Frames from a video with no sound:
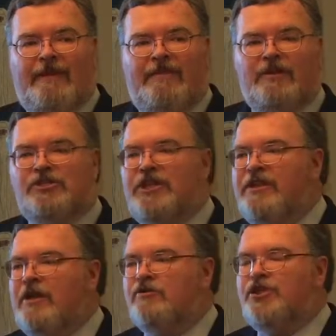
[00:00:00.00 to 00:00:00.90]

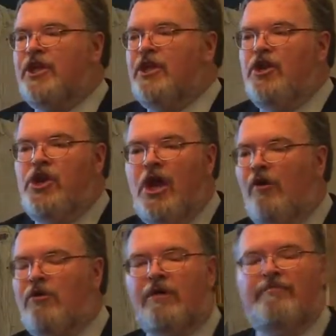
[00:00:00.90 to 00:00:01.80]
There's
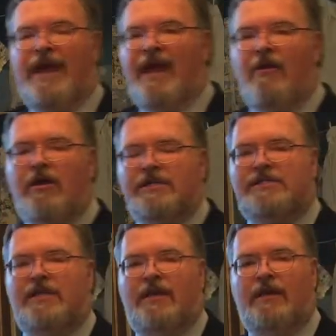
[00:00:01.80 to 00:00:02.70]
no
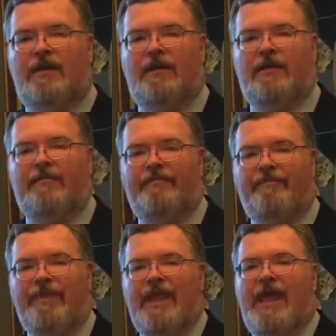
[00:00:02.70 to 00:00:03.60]
comparison.
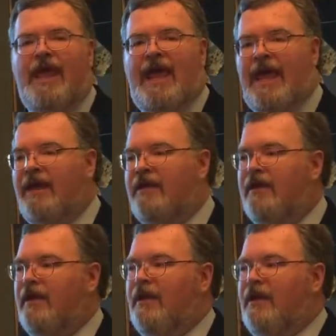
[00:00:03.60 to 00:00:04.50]

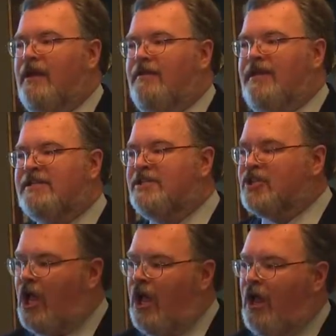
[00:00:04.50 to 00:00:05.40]
And this
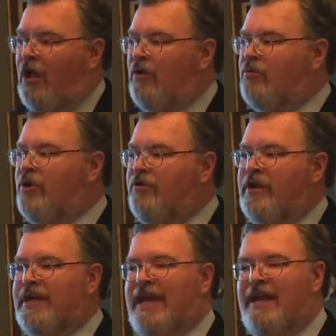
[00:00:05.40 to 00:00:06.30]
is all
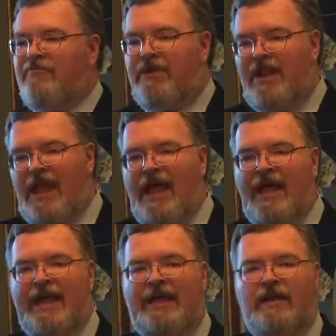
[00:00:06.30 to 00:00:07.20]
rooted in
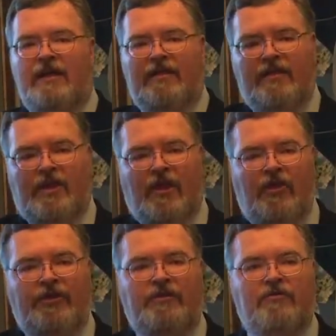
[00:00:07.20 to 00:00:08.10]
applying the
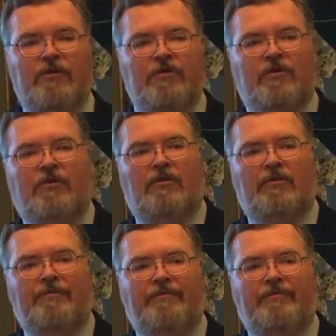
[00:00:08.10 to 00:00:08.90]
golden rule